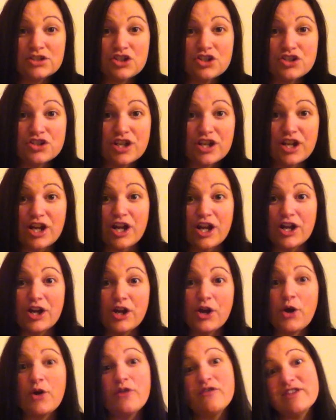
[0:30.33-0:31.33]
just gonna
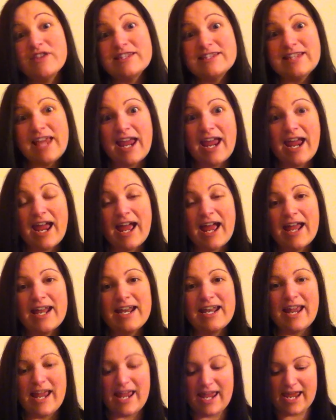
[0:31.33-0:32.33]
go over the
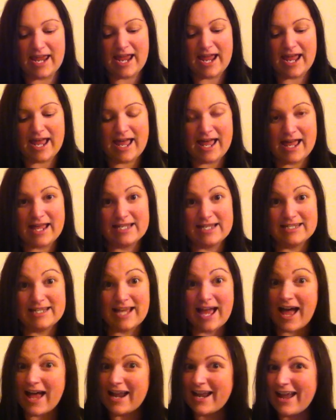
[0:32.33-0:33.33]
scan and
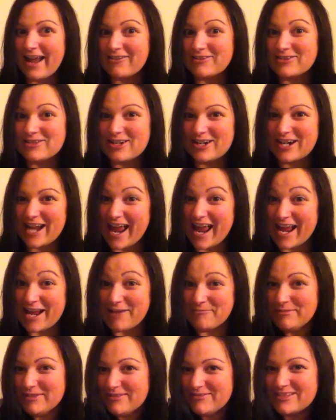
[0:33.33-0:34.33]
announce her
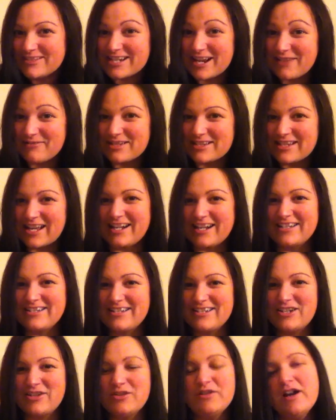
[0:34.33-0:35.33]
name, which I'm excited
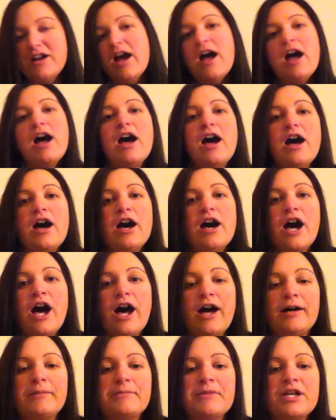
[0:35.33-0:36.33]
to do.
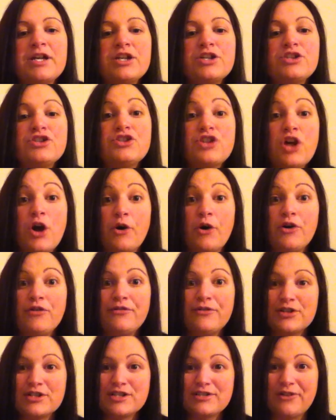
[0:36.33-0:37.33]
So
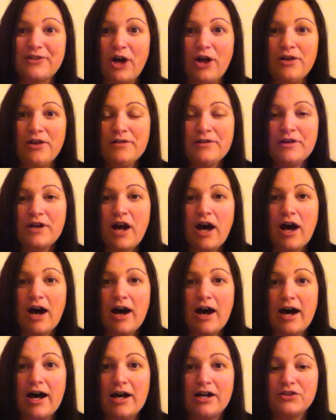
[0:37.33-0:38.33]
first of all,
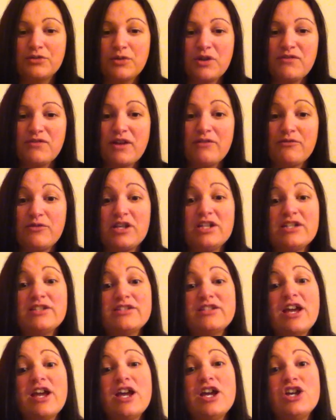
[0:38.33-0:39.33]
25
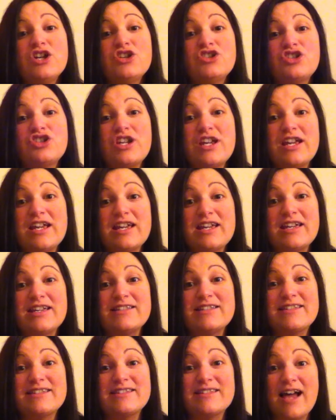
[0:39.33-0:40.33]
weeks, she
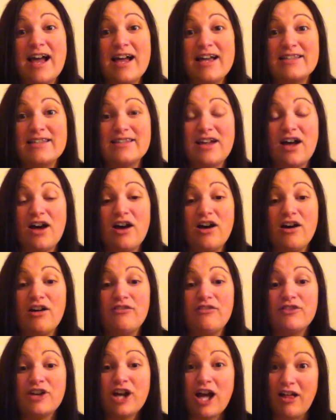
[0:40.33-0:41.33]
is the size
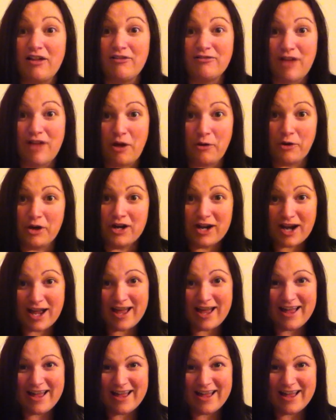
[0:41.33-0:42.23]
of cauliflower.